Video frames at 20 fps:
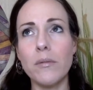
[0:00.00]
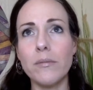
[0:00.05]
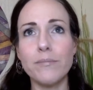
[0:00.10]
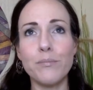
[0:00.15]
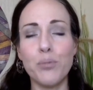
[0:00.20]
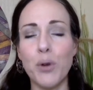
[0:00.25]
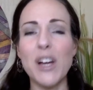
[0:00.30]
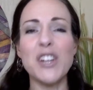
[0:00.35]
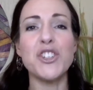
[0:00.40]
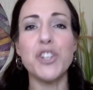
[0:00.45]

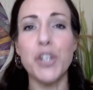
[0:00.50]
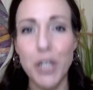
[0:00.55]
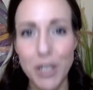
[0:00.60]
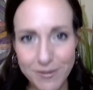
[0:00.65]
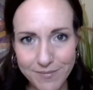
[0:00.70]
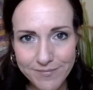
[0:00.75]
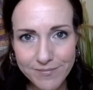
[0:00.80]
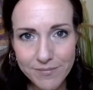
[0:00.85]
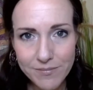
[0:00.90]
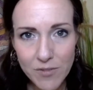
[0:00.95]
pressure.
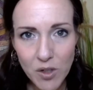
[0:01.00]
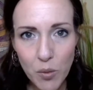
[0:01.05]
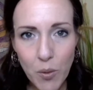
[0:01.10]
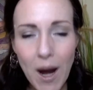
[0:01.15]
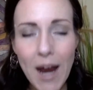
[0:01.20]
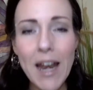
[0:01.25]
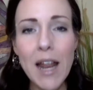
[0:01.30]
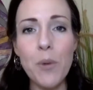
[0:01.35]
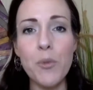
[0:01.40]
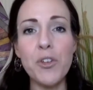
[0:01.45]

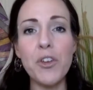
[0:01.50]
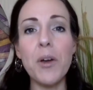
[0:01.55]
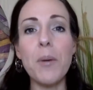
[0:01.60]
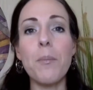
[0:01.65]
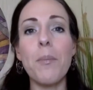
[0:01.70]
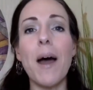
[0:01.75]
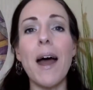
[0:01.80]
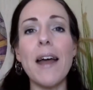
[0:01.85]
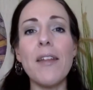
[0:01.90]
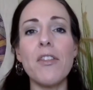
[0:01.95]
right? And when you
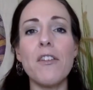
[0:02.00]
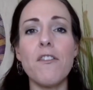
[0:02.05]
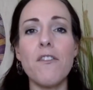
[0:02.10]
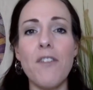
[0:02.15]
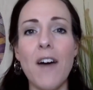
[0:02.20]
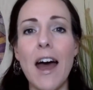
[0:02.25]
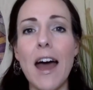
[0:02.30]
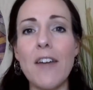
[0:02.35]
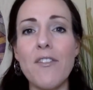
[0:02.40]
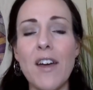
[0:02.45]
combine the
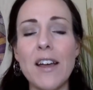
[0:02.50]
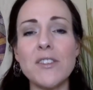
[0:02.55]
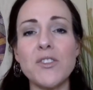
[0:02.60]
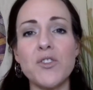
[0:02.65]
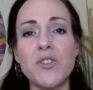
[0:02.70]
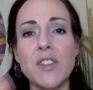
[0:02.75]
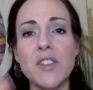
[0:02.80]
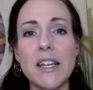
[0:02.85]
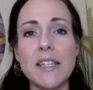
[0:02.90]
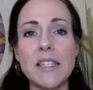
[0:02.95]
5
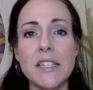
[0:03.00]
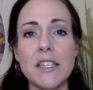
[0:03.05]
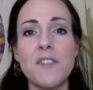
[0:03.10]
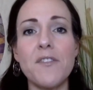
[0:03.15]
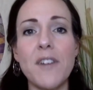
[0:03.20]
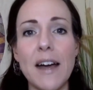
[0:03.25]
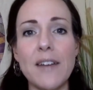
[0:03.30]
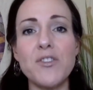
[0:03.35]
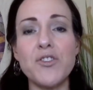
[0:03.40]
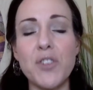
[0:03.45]
exercises and the
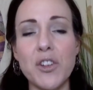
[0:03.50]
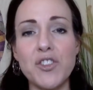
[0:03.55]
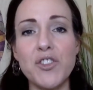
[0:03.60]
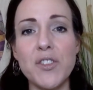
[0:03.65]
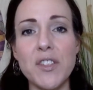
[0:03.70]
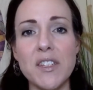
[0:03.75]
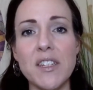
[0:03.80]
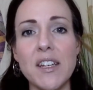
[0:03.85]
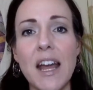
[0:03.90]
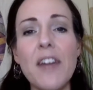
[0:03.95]
5
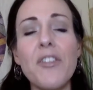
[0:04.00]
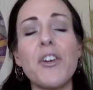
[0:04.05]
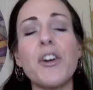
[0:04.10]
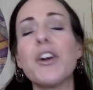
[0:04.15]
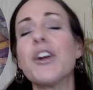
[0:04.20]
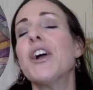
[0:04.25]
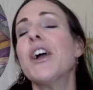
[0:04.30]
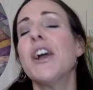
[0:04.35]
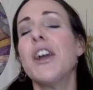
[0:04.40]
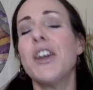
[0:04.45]
stretches
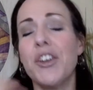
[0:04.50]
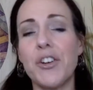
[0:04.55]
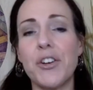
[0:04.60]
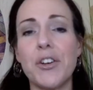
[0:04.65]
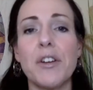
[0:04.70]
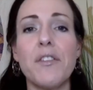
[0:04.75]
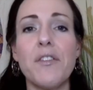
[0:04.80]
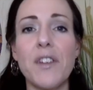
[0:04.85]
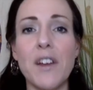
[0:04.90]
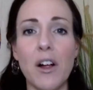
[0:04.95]
together, you're
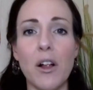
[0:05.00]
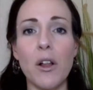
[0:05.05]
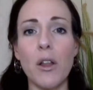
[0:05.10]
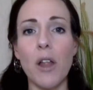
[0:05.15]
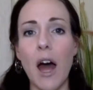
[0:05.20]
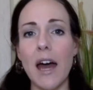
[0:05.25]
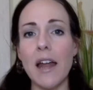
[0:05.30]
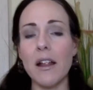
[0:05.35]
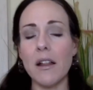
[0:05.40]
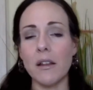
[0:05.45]
going to feel a
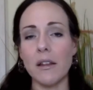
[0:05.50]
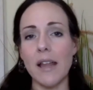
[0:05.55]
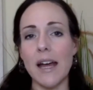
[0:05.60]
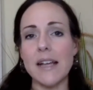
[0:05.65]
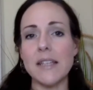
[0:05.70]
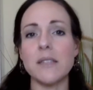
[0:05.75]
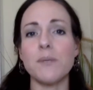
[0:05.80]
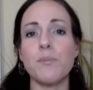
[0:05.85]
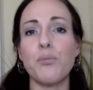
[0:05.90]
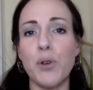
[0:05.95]
lot
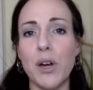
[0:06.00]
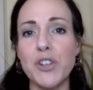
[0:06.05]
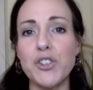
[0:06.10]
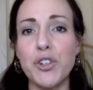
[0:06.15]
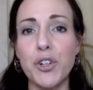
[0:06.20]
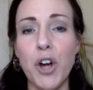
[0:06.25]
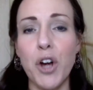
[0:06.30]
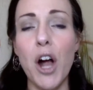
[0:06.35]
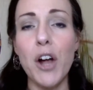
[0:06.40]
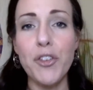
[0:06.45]
less
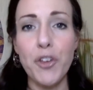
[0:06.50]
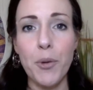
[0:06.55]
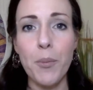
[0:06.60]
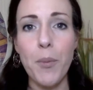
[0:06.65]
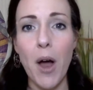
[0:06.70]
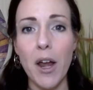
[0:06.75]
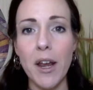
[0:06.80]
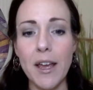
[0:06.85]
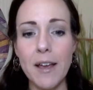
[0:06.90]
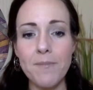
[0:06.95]
pressure on your
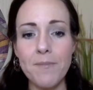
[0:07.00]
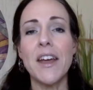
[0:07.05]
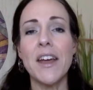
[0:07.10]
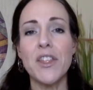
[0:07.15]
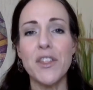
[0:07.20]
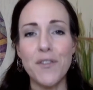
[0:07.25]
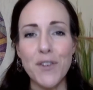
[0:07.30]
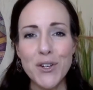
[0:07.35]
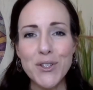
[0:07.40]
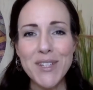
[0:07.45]
body.
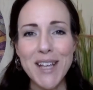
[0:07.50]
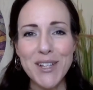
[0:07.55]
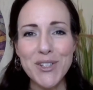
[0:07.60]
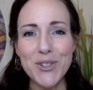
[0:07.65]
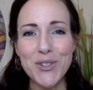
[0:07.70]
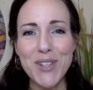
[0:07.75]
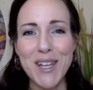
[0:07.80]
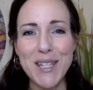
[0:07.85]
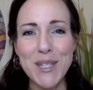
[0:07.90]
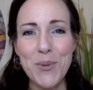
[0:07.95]
The first
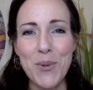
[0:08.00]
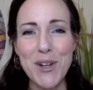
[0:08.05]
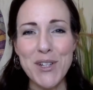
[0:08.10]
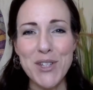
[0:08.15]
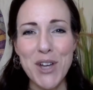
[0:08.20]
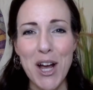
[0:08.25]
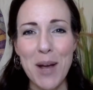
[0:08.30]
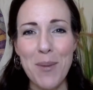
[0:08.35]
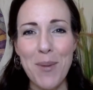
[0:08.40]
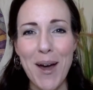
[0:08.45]
exercise I want to
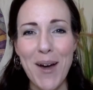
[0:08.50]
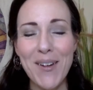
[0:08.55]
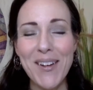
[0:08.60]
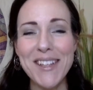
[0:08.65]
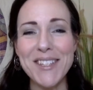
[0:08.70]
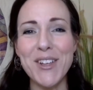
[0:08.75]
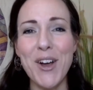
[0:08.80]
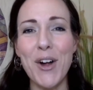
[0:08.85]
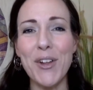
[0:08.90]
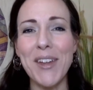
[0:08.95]
talk about
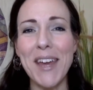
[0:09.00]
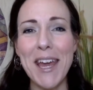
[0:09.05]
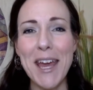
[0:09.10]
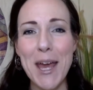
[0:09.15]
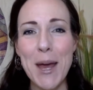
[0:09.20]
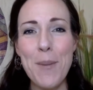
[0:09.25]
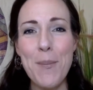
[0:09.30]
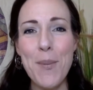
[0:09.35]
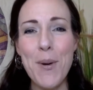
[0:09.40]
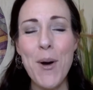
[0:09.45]
is called a
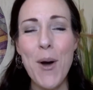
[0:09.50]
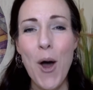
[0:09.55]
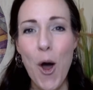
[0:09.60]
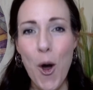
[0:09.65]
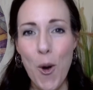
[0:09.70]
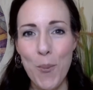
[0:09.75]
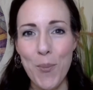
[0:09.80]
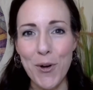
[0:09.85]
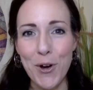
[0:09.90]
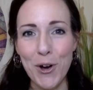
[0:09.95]
hip
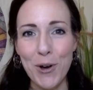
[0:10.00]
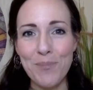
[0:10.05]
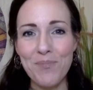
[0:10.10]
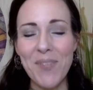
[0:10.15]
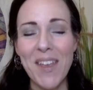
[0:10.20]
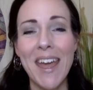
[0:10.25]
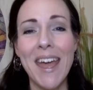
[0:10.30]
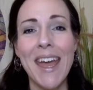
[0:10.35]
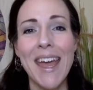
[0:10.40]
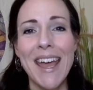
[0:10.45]
opener.
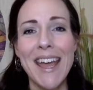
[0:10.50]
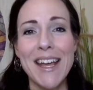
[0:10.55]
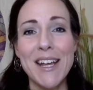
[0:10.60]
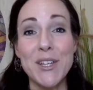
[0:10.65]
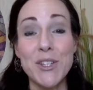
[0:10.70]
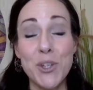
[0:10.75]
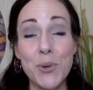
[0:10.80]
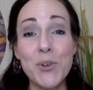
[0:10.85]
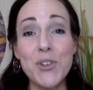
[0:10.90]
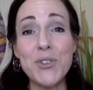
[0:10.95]

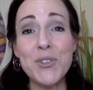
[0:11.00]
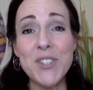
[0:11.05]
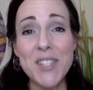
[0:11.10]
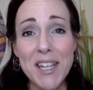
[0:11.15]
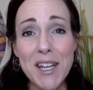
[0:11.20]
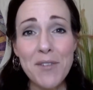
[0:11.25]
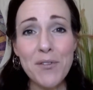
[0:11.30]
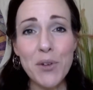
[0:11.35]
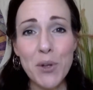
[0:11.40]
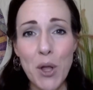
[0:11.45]
So when you're
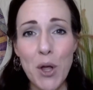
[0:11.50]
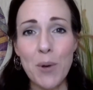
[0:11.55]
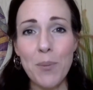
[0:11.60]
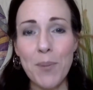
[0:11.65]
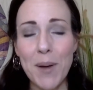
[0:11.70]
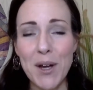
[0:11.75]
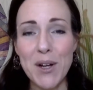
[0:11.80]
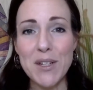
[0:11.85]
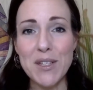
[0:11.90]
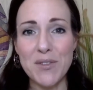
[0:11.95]
sitting for long
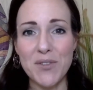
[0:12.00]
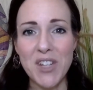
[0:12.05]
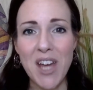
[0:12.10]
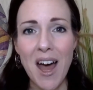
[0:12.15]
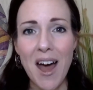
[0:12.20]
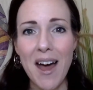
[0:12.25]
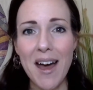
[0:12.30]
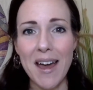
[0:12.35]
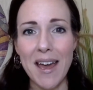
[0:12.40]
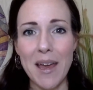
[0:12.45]
periods of
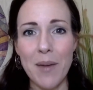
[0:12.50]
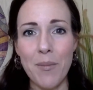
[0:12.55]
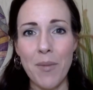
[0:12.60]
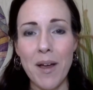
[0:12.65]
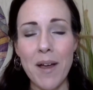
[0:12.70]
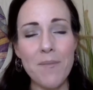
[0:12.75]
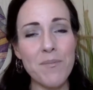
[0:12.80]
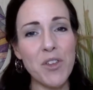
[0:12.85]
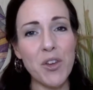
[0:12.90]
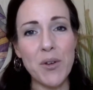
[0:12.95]
time,
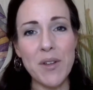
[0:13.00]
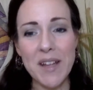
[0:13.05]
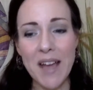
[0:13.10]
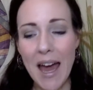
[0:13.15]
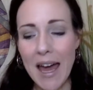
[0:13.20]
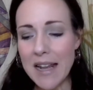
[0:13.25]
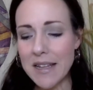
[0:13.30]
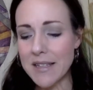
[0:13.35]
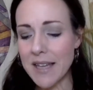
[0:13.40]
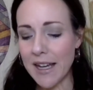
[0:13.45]
you can
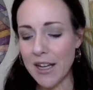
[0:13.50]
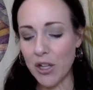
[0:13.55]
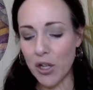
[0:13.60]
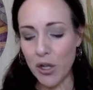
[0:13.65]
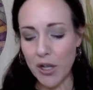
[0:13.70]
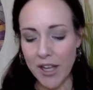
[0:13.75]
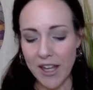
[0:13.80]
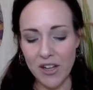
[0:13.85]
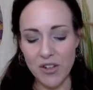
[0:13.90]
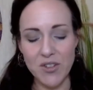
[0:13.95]
kind of take a
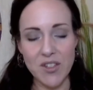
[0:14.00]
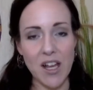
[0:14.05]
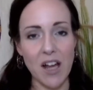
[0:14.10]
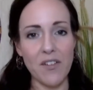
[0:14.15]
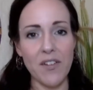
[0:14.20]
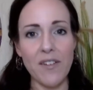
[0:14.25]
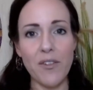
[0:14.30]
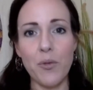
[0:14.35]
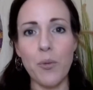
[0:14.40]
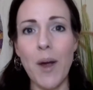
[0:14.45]
look at
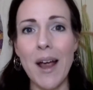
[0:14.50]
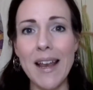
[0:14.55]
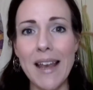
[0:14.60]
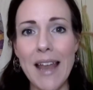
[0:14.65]
yourself, even right